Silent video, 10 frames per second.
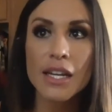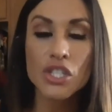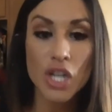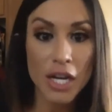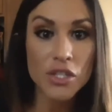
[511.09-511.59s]

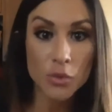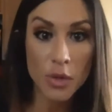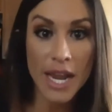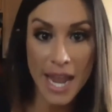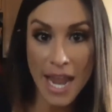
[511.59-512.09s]
judged what I
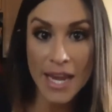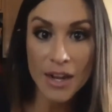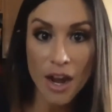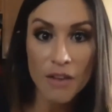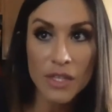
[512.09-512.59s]
ate,
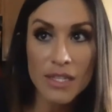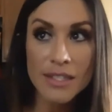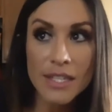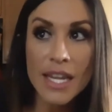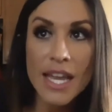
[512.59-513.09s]
obviously.
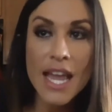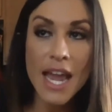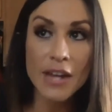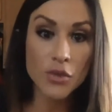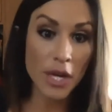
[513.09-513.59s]
And
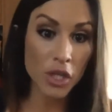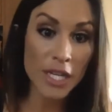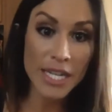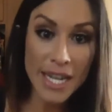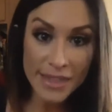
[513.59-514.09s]
so I couldn't
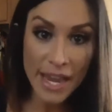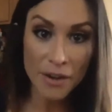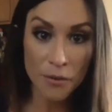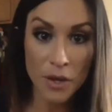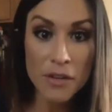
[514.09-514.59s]
eat that in
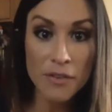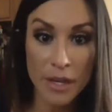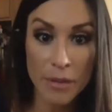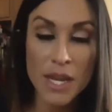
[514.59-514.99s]
front of him.